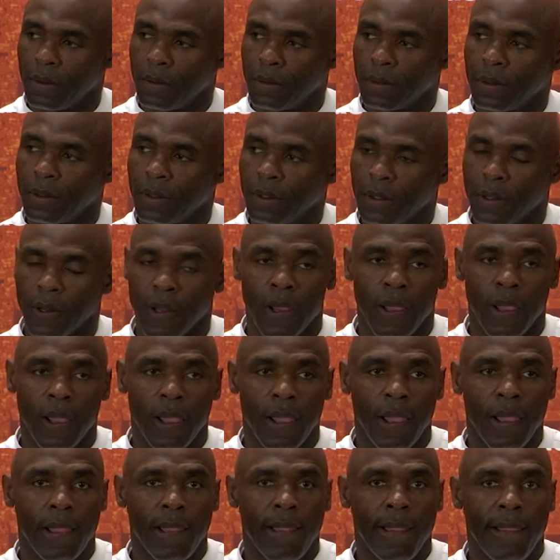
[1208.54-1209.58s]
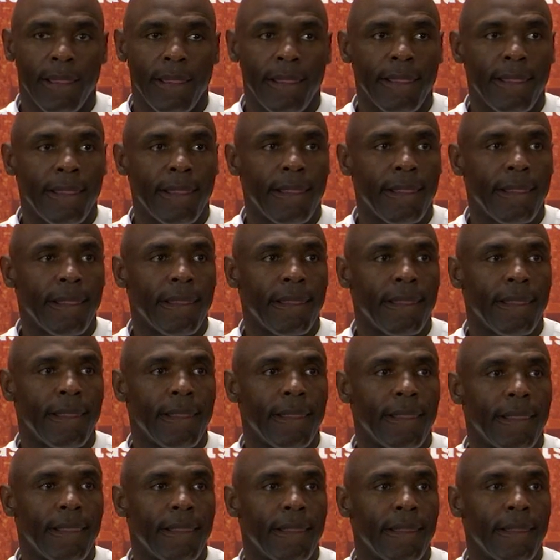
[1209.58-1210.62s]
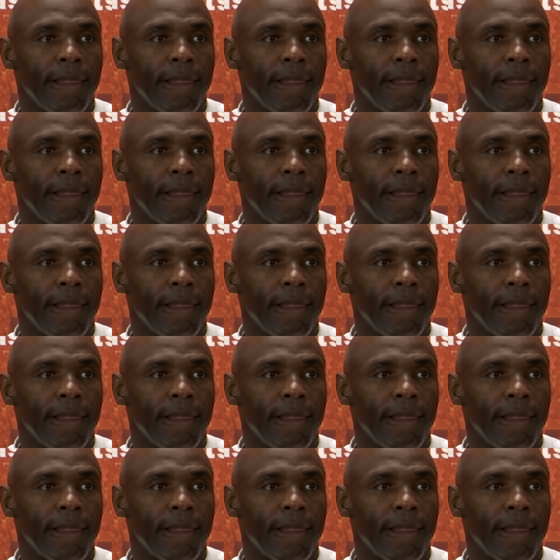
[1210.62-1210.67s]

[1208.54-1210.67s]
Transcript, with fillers: So, did you, did you happen to notice